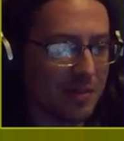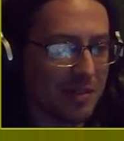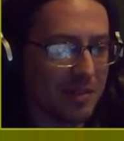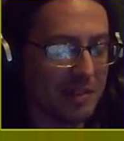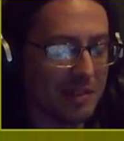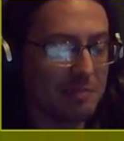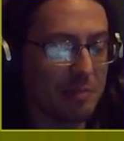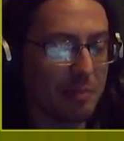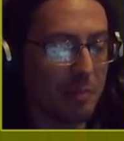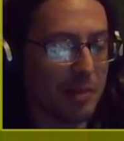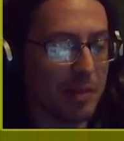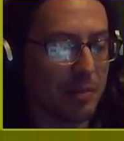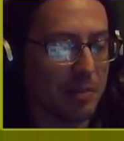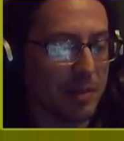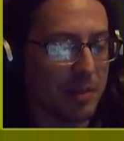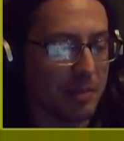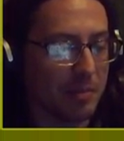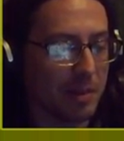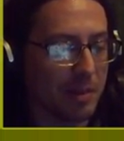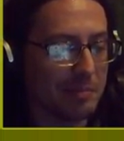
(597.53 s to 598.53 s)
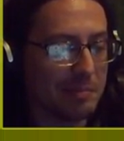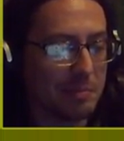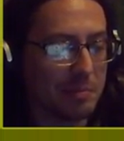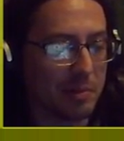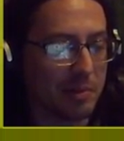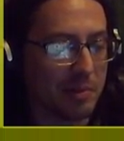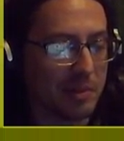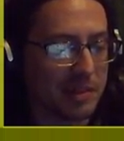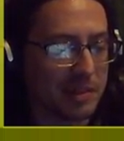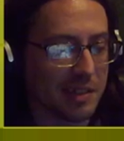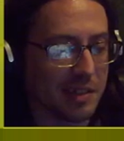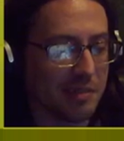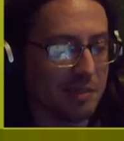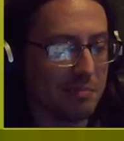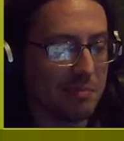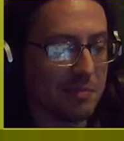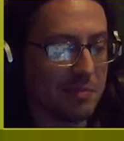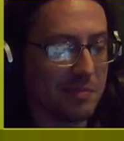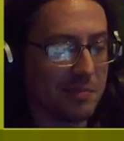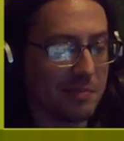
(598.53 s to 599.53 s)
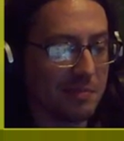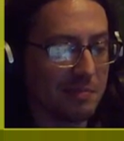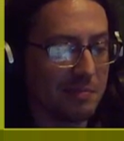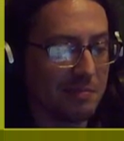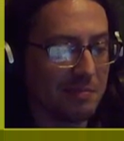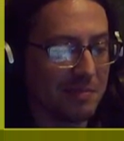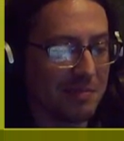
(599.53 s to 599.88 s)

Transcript: It's probably going to be a web spinner, isn't it?